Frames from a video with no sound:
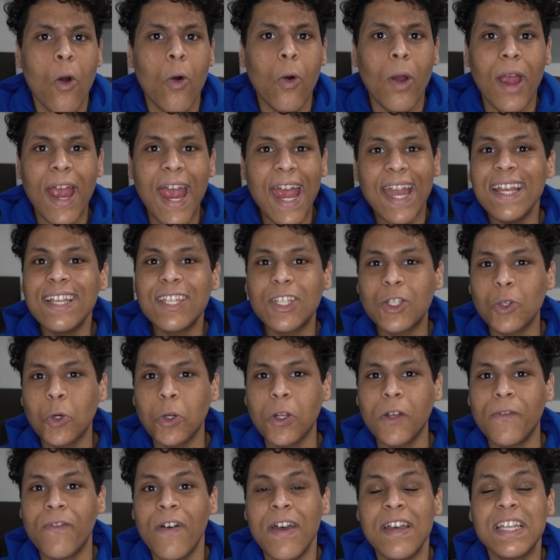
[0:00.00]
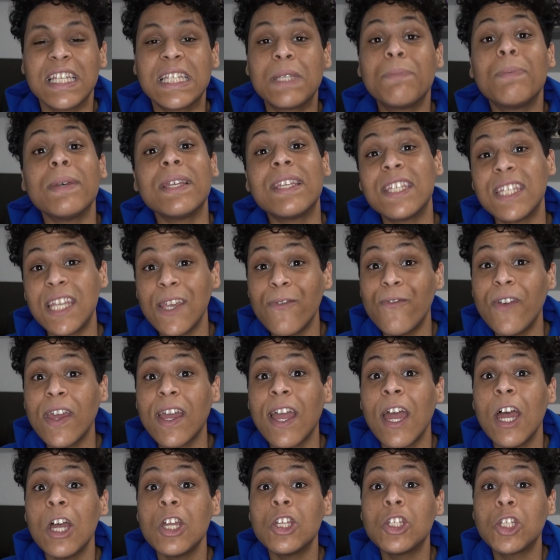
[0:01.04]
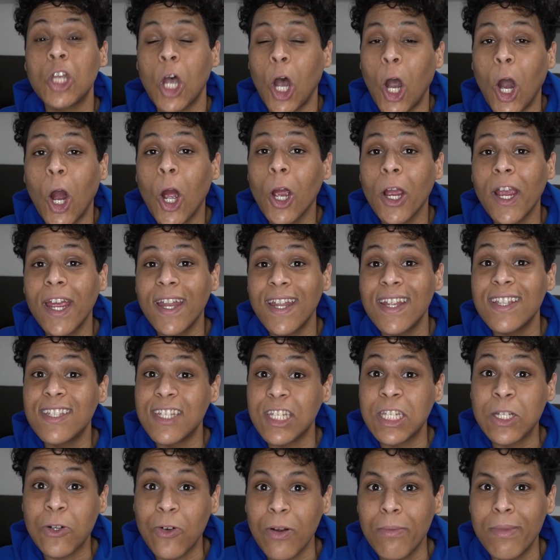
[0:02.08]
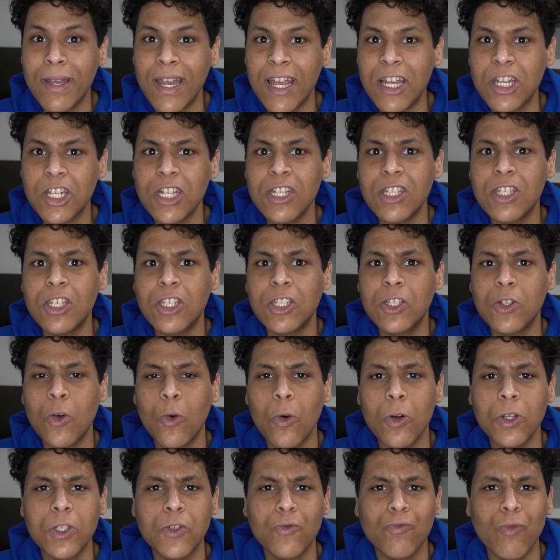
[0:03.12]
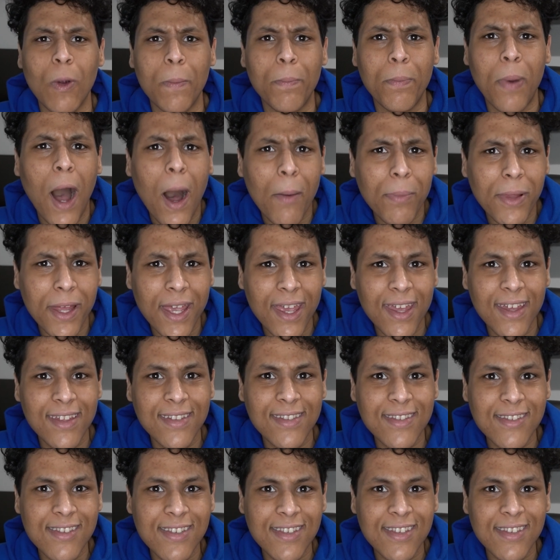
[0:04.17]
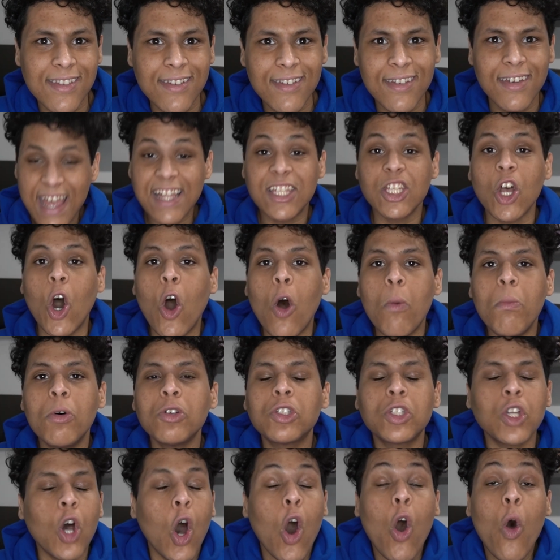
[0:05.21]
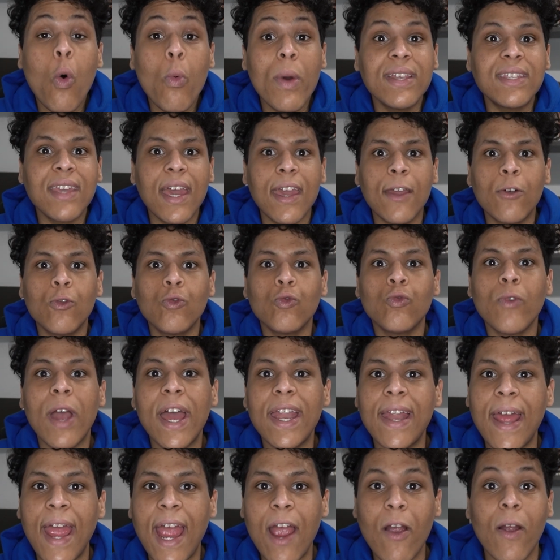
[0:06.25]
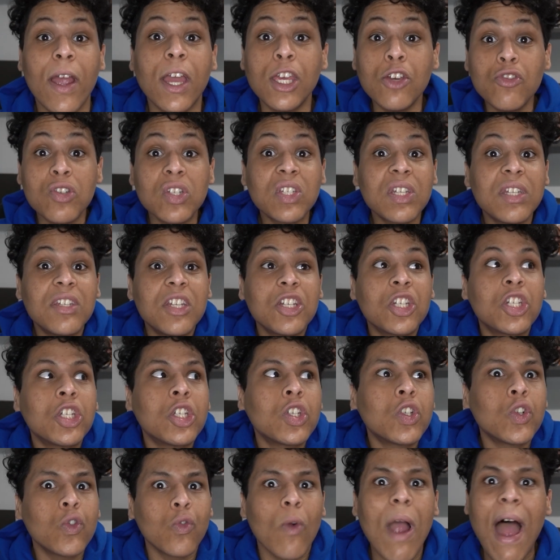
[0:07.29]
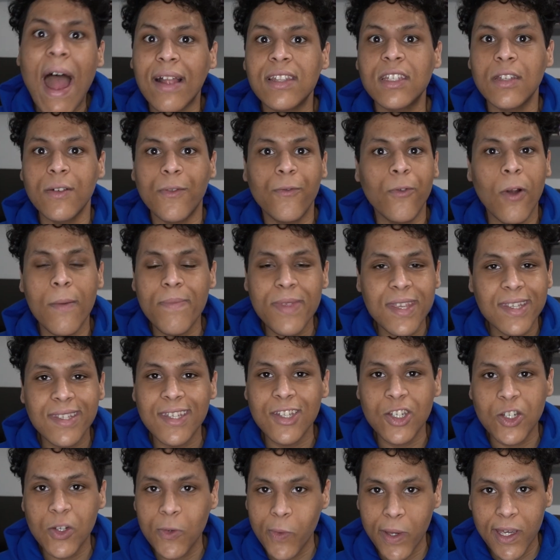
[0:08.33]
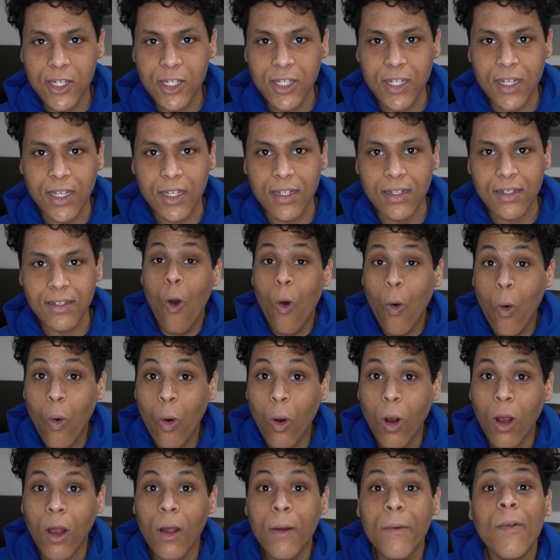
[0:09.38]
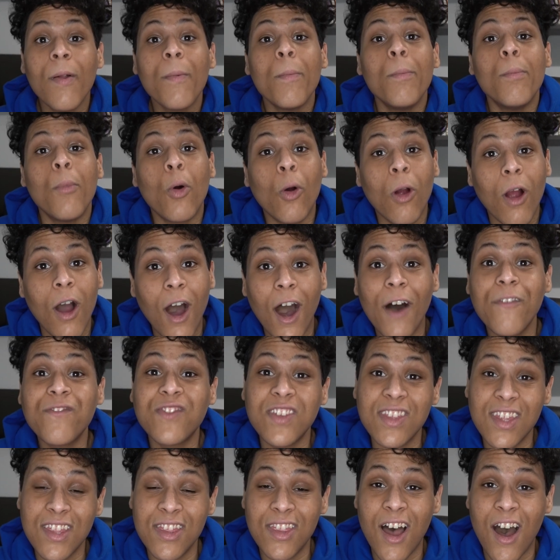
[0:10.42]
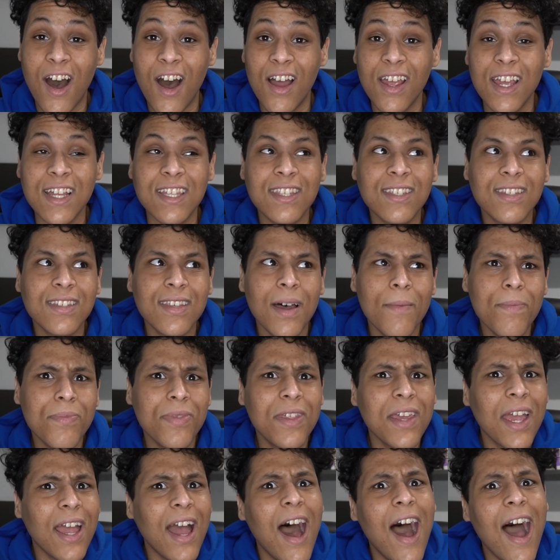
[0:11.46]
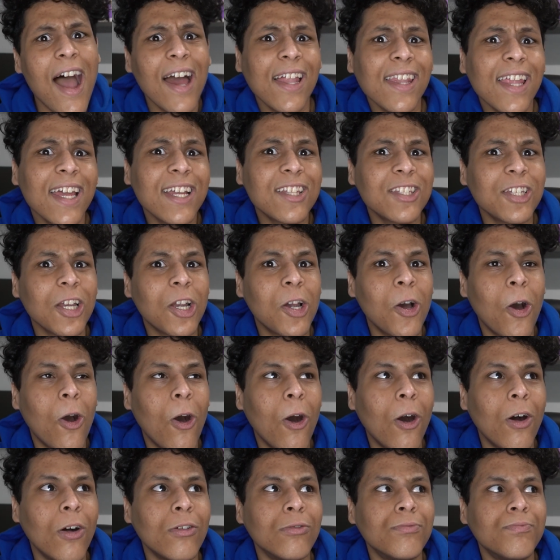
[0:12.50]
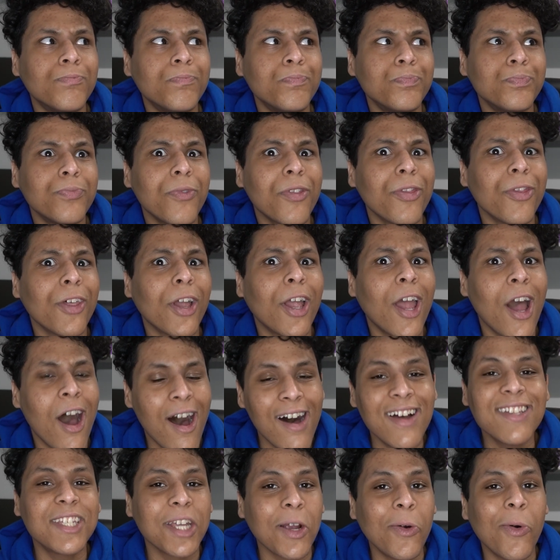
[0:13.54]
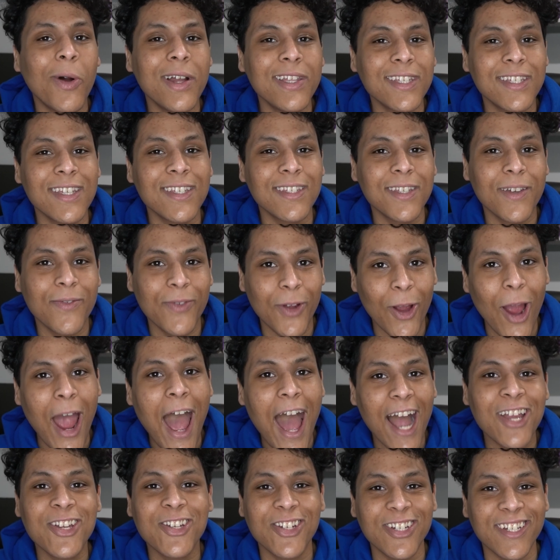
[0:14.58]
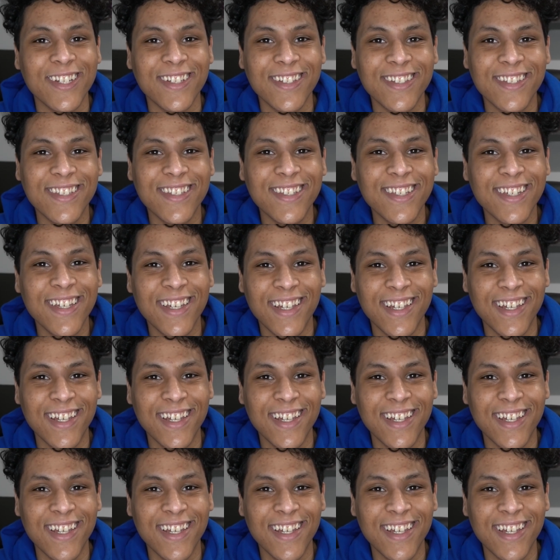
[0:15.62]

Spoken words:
or any sort of specific targeted discrimination towards Republicans, it's almost always a red herring used to distract from the situation. Or, more often than not, it's something I like to call the consequences of your actions.